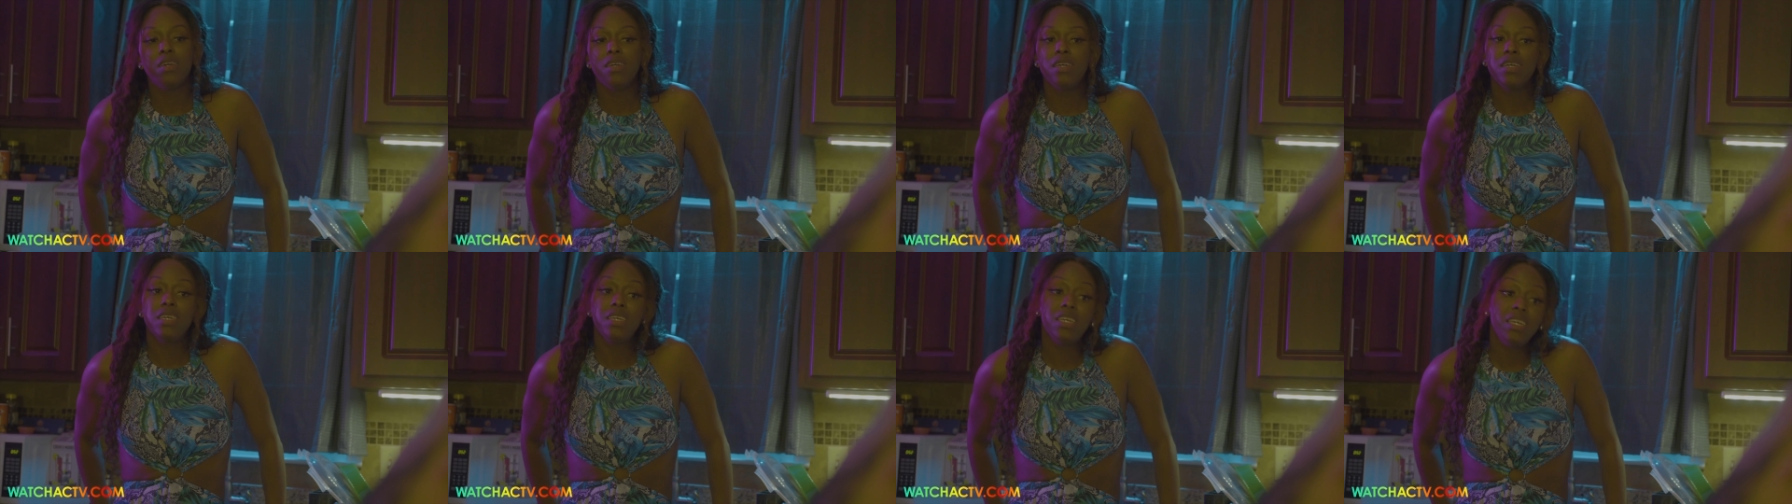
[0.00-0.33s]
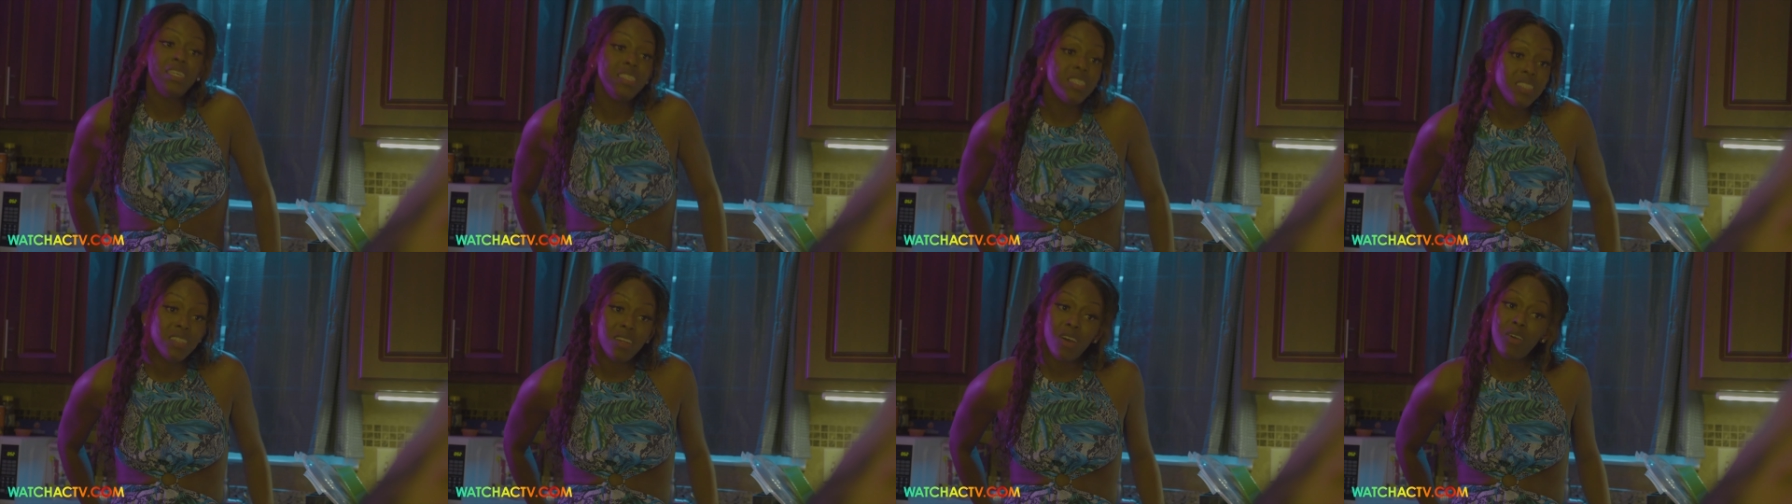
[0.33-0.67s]

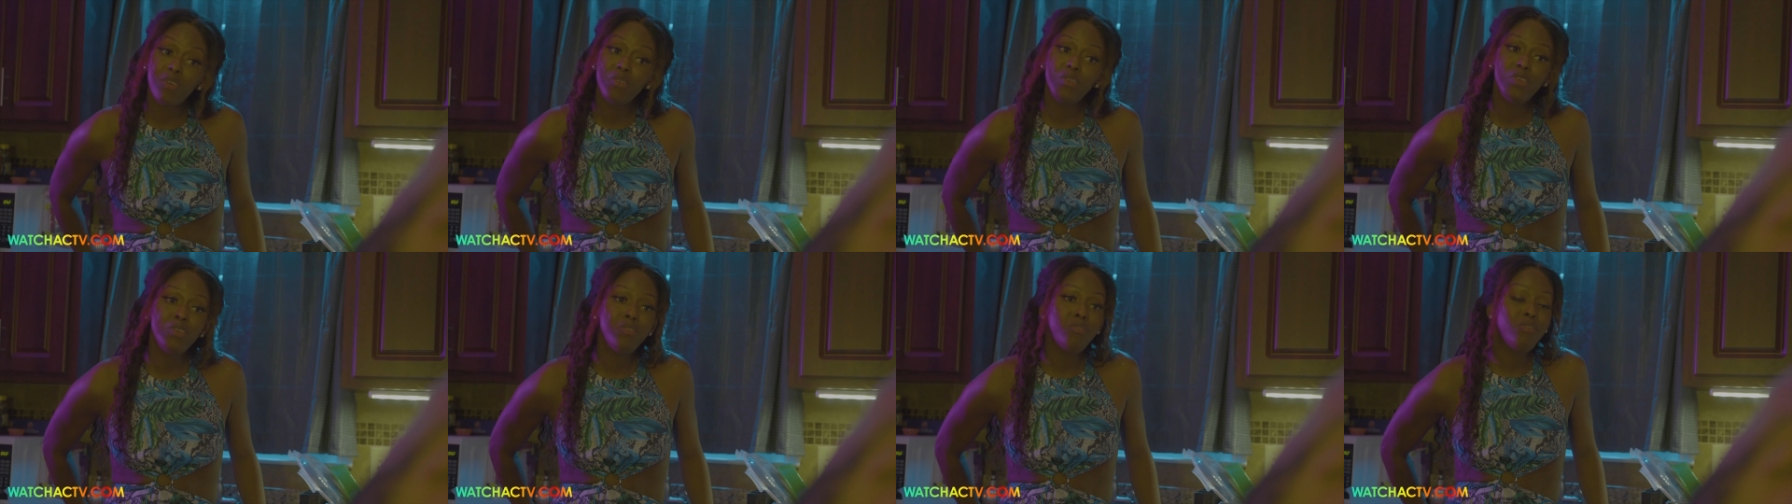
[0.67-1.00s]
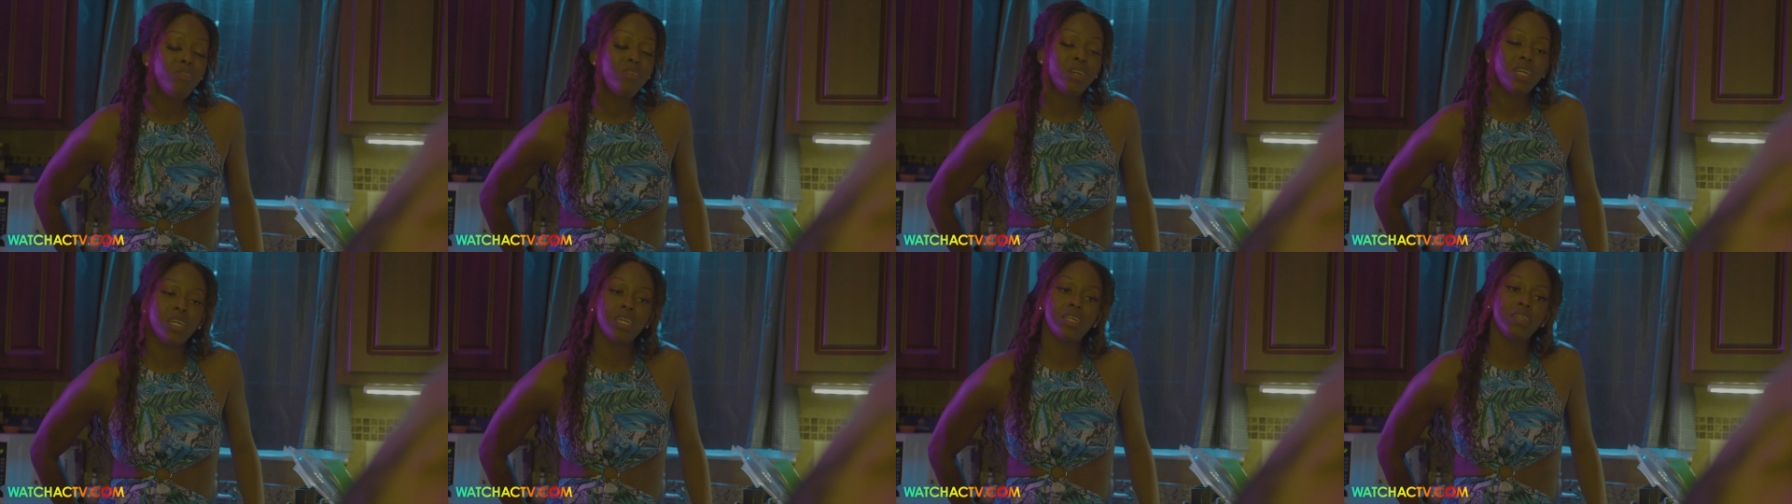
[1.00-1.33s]
kissing on you
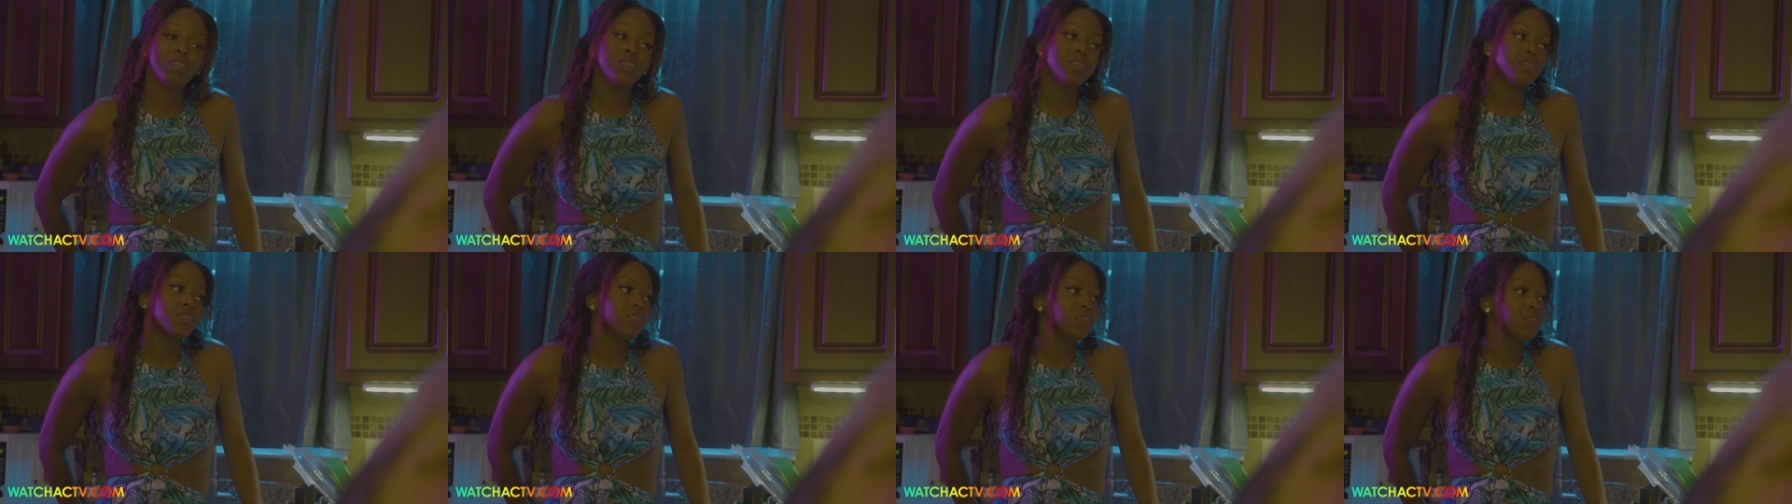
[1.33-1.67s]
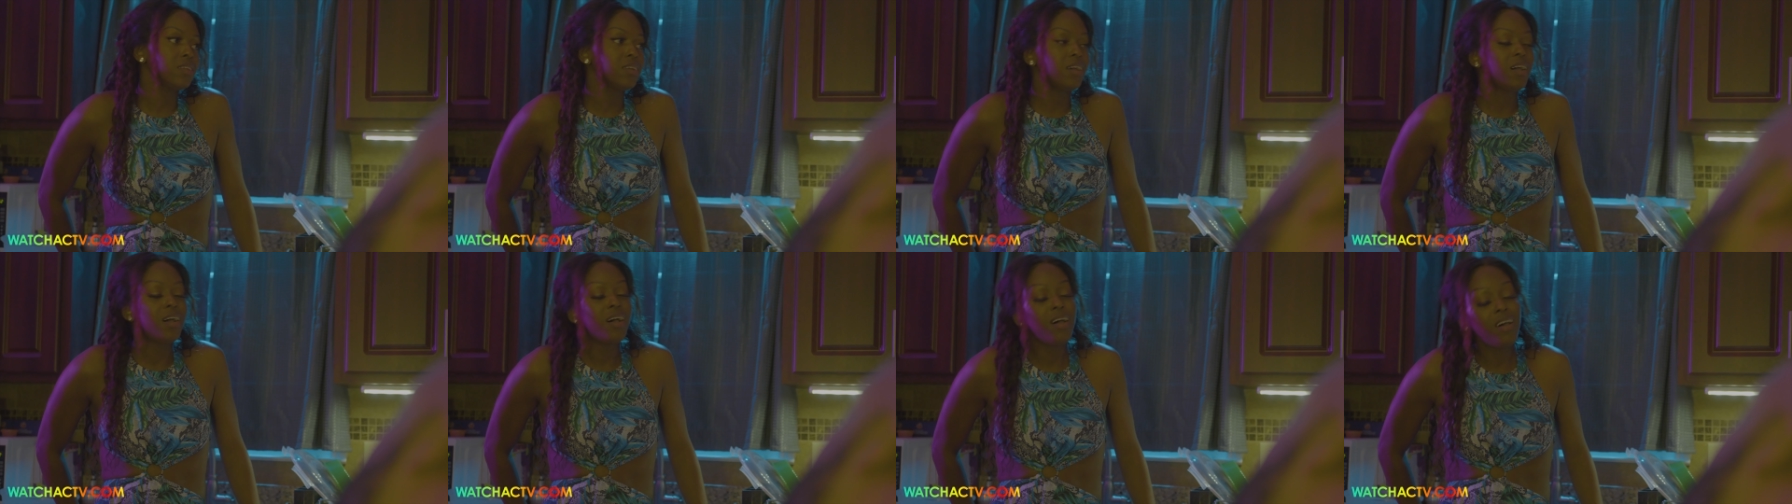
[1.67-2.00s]
and
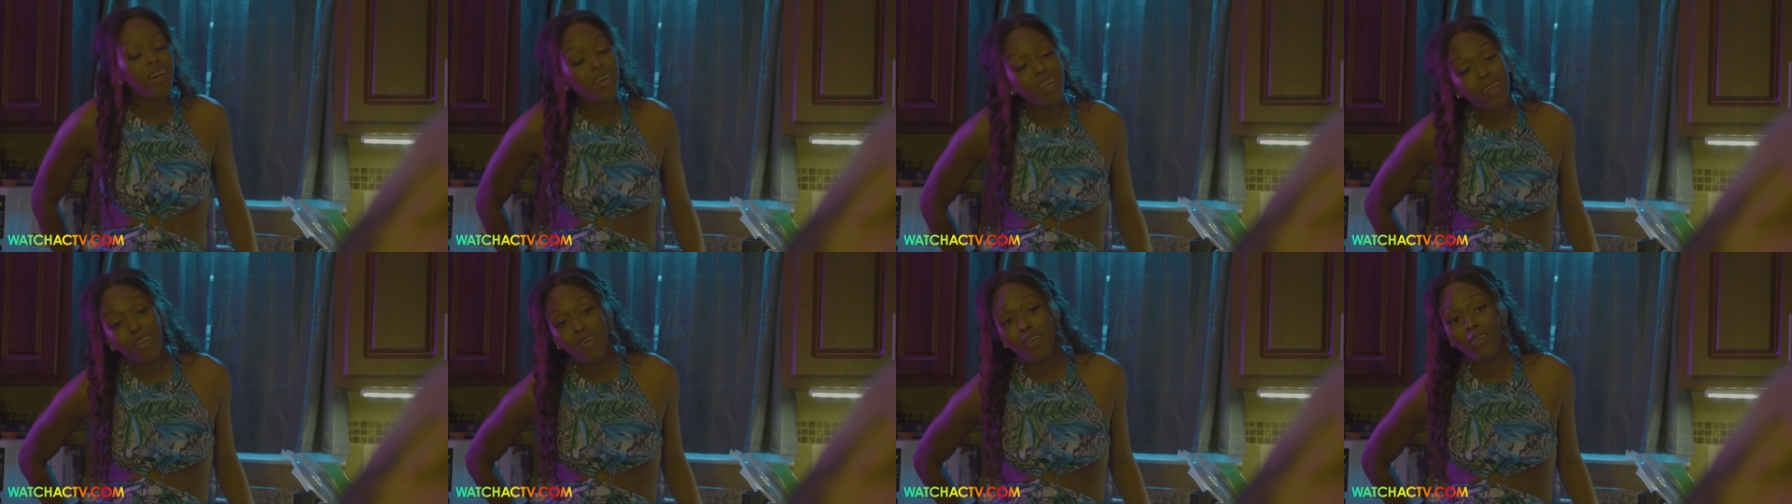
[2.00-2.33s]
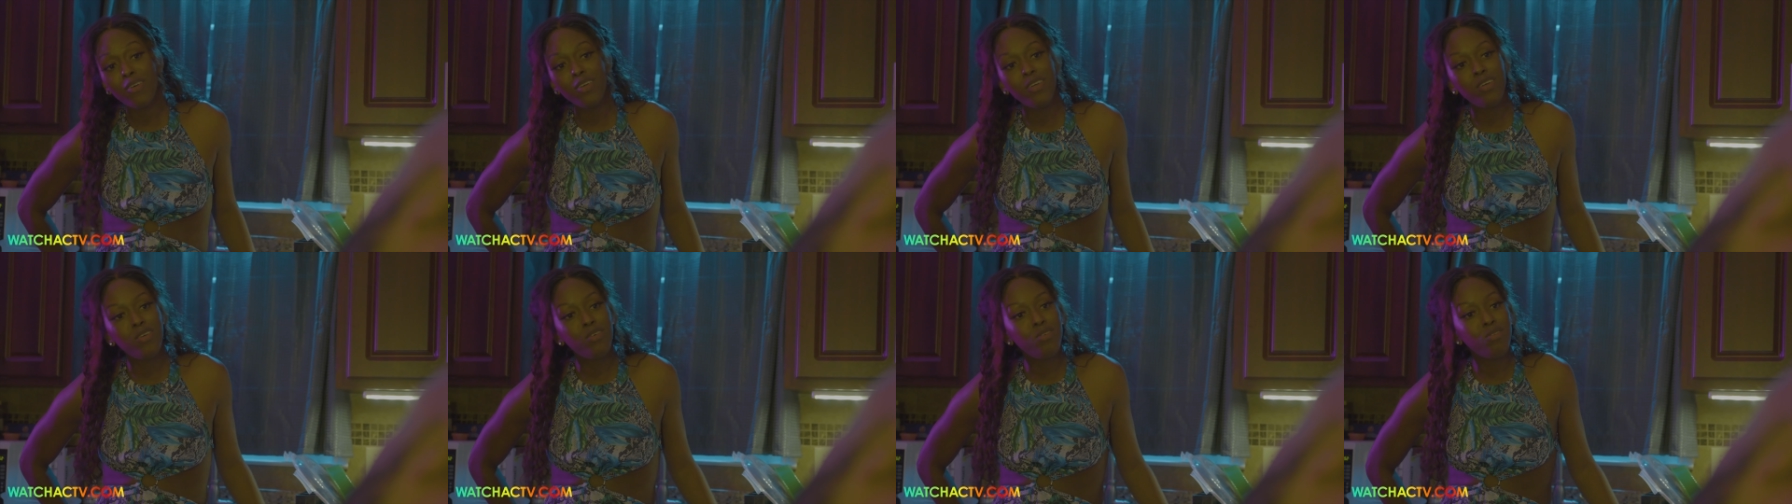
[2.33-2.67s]
hugging on
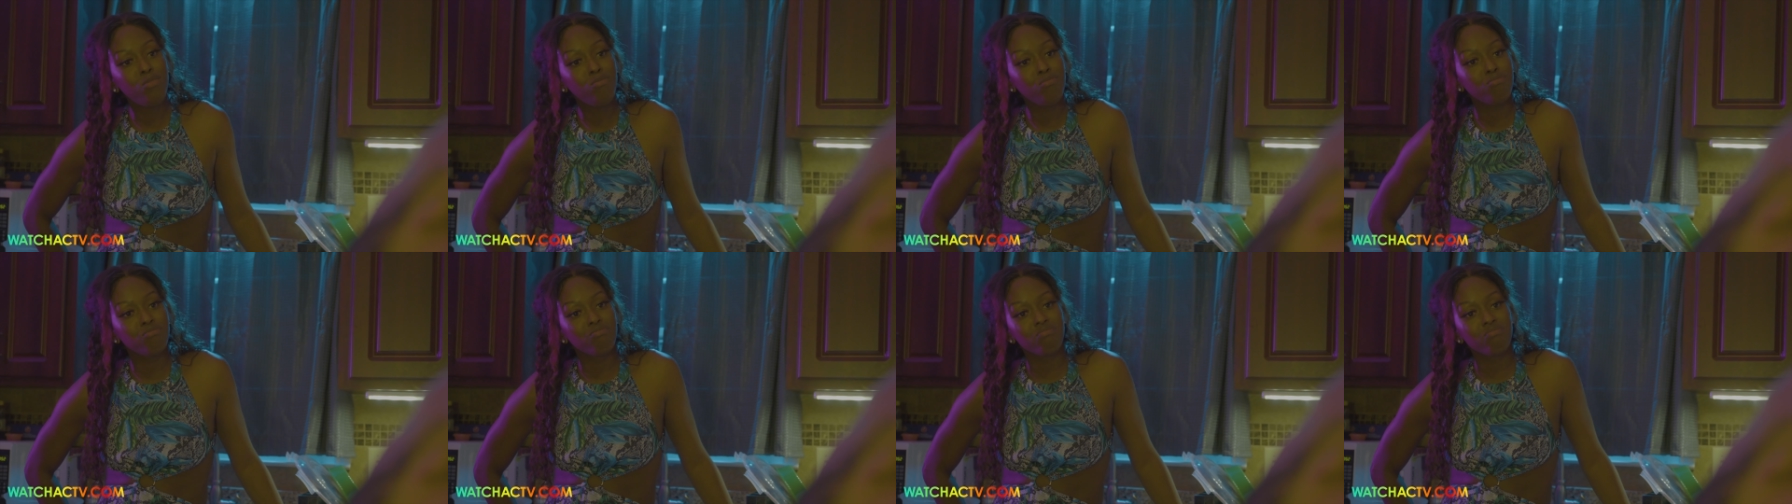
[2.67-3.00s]
you.